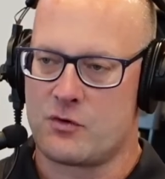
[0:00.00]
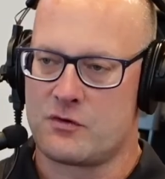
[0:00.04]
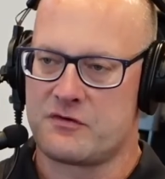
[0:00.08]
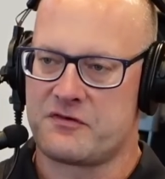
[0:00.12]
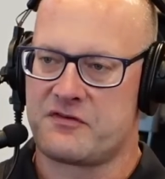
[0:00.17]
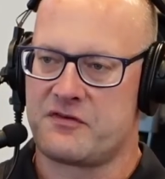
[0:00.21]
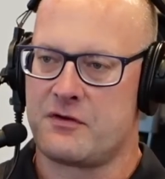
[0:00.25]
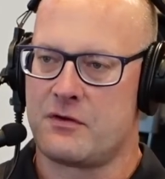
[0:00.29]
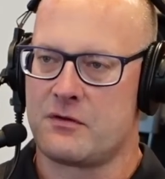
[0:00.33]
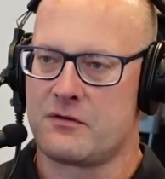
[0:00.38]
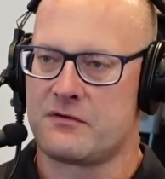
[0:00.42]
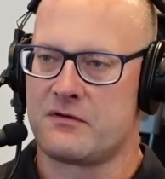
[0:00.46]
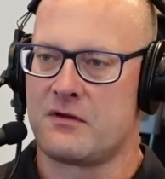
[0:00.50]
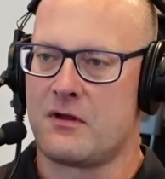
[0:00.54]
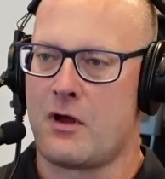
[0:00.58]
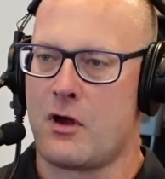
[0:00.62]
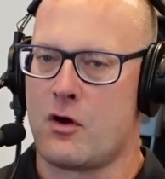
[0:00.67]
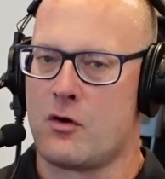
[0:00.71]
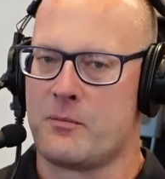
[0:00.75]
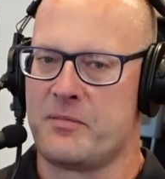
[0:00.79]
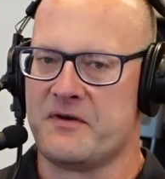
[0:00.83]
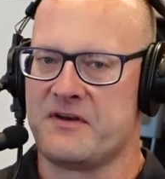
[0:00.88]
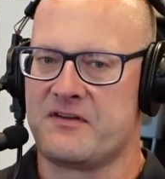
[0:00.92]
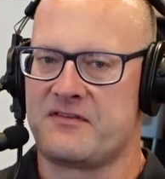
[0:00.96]
So
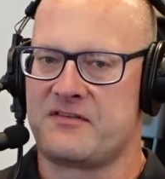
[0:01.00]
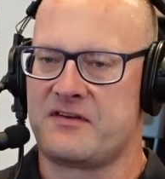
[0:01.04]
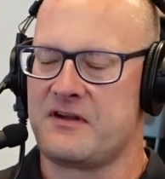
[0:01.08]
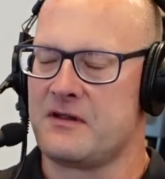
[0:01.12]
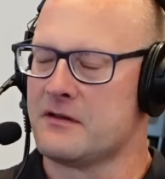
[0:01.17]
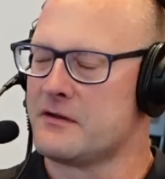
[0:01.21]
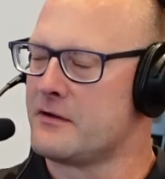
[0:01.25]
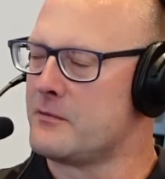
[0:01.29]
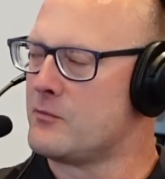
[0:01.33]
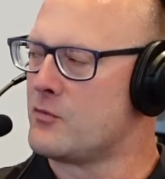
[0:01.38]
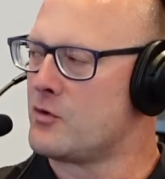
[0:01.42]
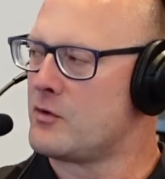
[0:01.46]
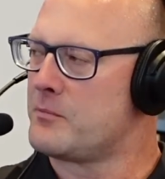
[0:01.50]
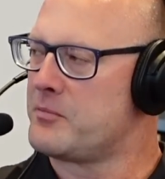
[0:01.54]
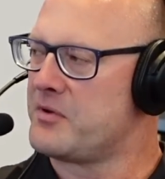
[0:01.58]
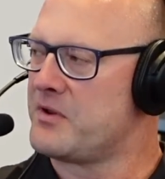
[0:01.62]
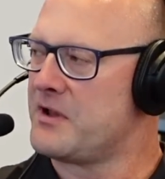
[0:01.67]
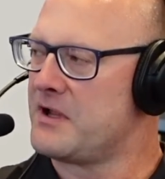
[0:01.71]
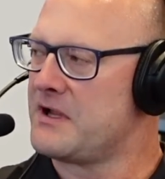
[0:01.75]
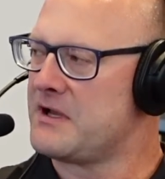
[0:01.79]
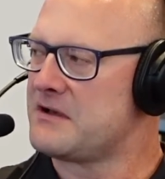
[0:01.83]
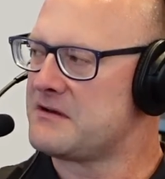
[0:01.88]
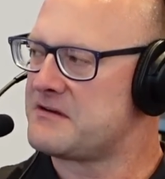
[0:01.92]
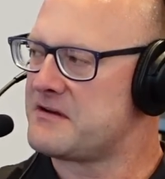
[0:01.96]
hoping to see a little more
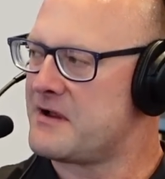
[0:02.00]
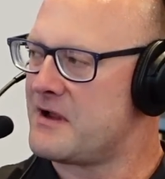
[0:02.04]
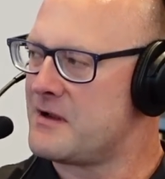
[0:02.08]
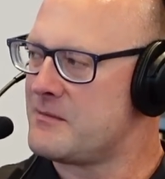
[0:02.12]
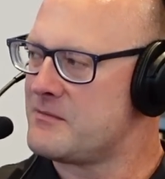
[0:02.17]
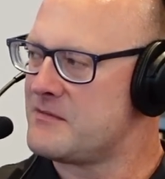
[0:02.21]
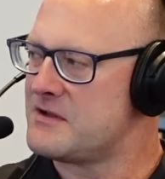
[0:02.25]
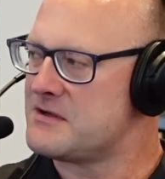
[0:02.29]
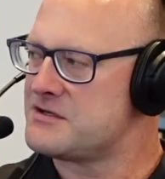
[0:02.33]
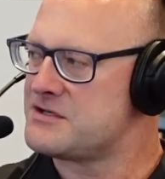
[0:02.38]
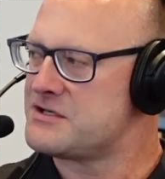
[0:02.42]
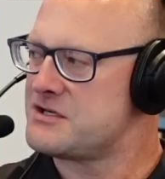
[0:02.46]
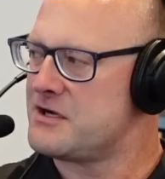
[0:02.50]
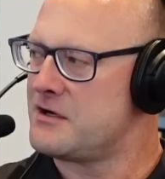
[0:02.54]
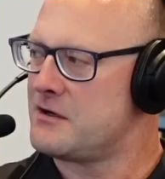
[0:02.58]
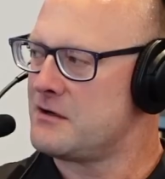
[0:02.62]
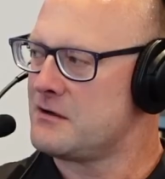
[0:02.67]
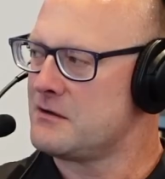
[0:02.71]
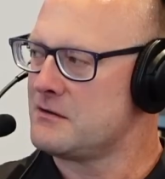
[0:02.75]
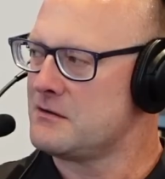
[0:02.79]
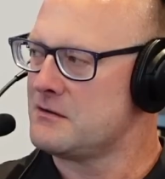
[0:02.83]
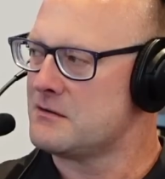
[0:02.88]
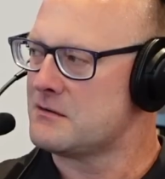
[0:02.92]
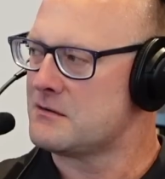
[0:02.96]
playing time this
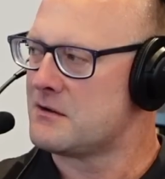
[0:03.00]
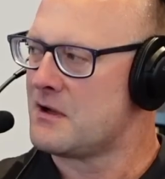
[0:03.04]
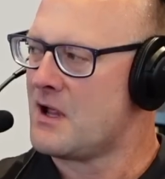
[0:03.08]
year.